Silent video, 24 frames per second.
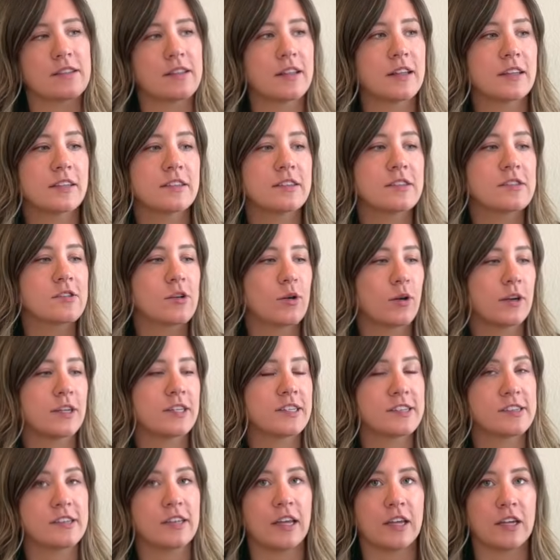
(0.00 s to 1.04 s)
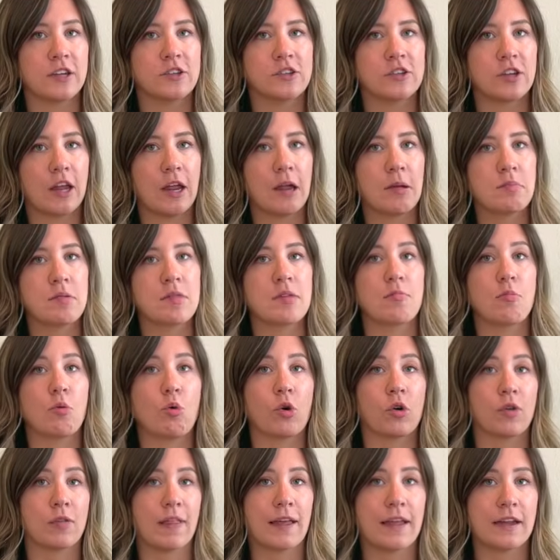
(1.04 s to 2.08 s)
This is going to take shape. The
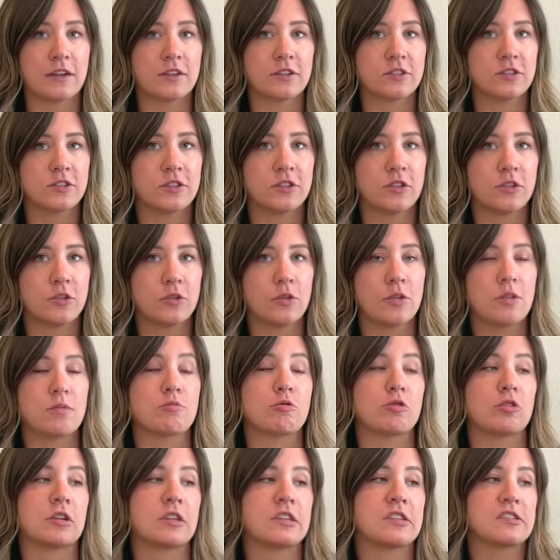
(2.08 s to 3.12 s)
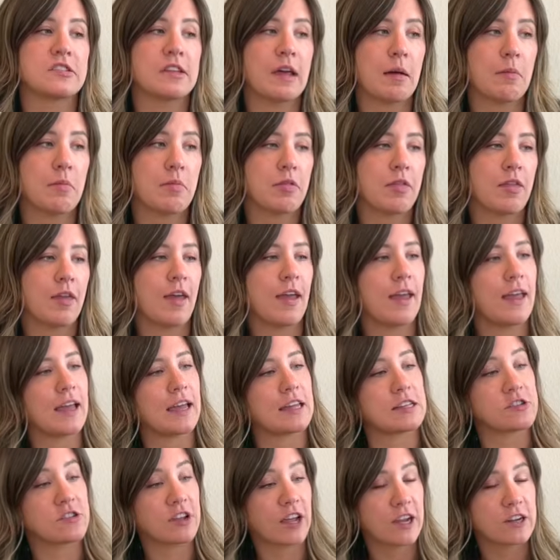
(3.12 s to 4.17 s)
more layers you do, the more depth
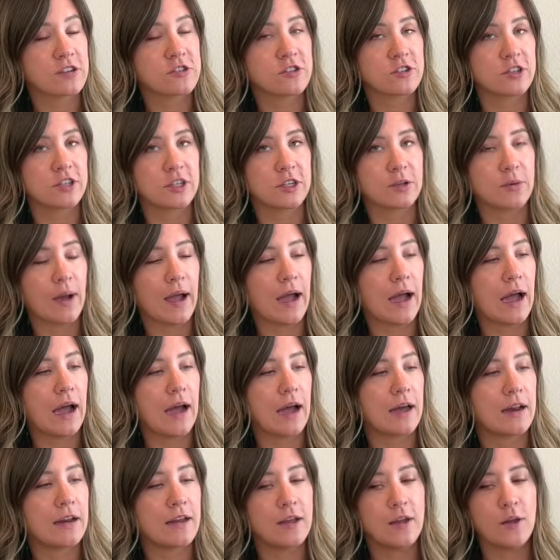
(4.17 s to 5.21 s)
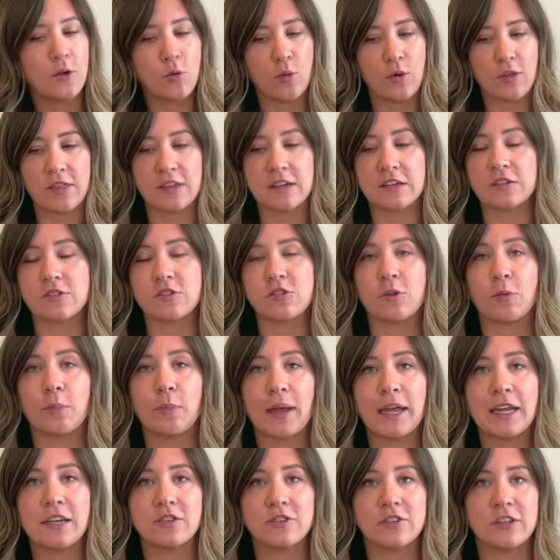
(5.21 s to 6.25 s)
and texture you add with additional
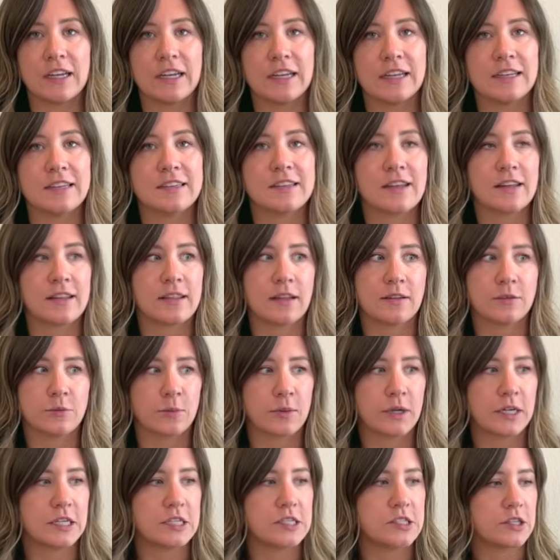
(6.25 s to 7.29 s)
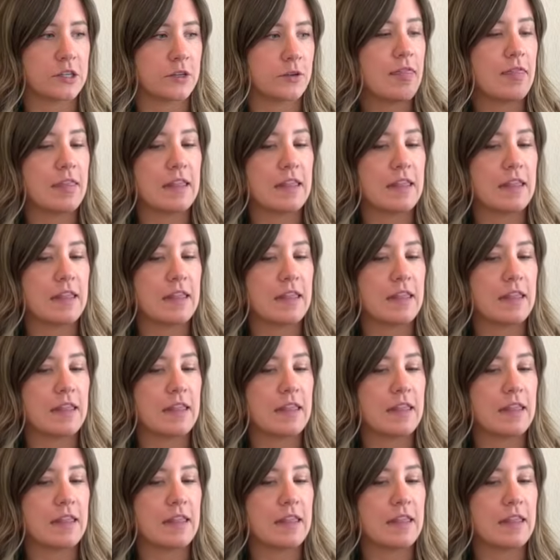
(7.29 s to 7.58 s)
paint shades, and that's what we're gonna do.